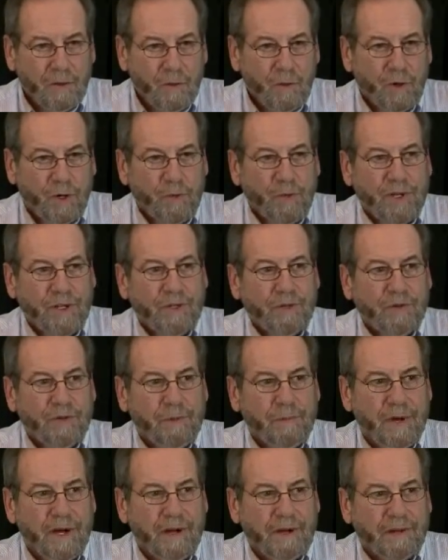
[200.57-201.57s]
What are we
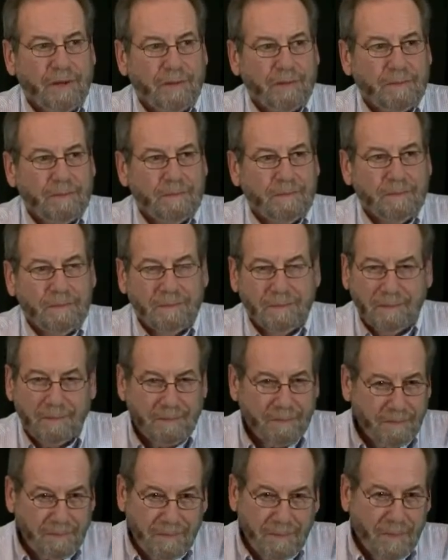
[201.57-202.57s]
doing about it?
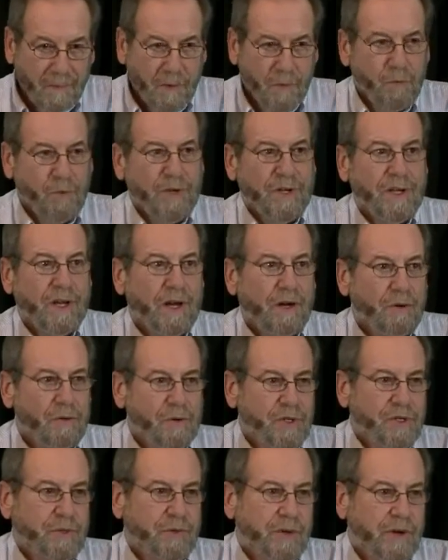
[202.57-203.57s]
We yell,
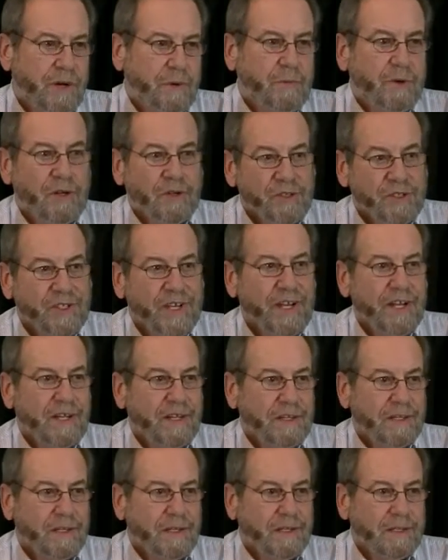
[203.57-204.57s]
we scream, we don't say
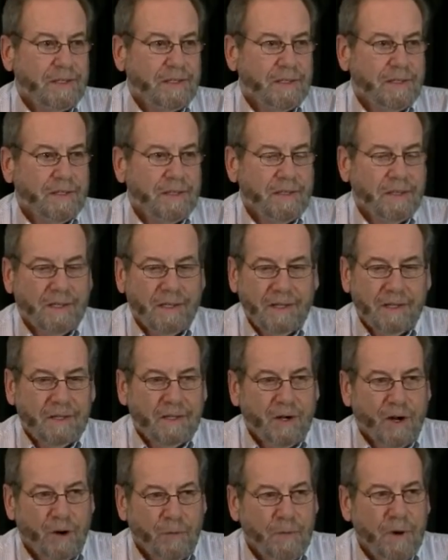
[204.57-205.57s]
anything.
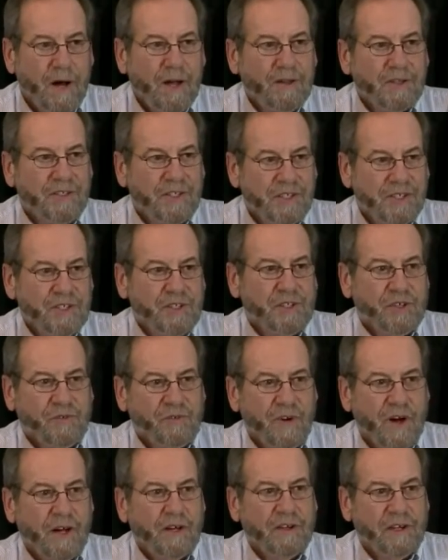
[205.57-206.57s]
Our politicians are
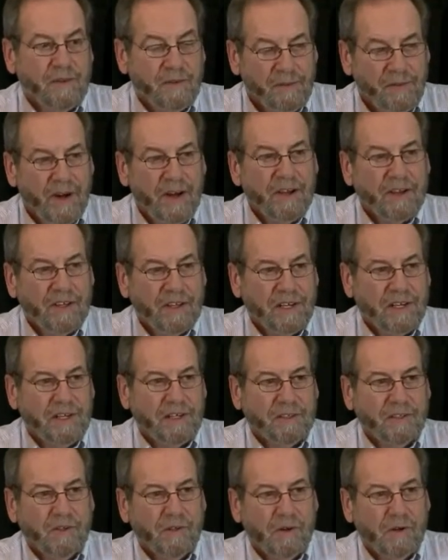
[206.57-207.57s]

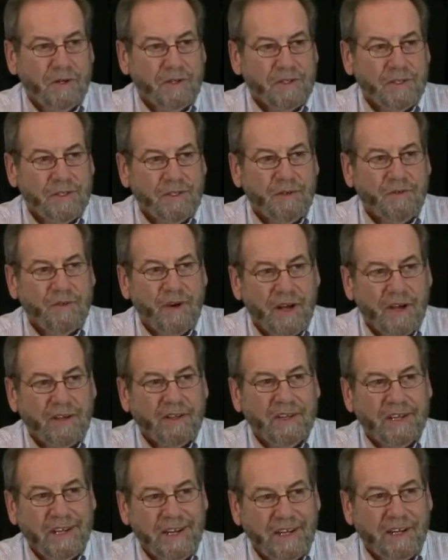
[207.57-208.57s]
violating the laws. They're
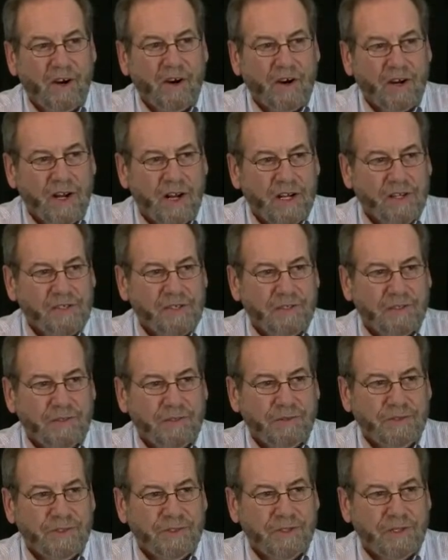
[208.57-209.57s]
violating our
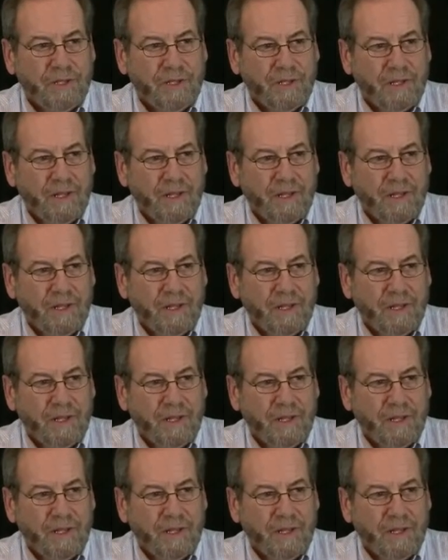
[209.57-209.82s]
Constitution.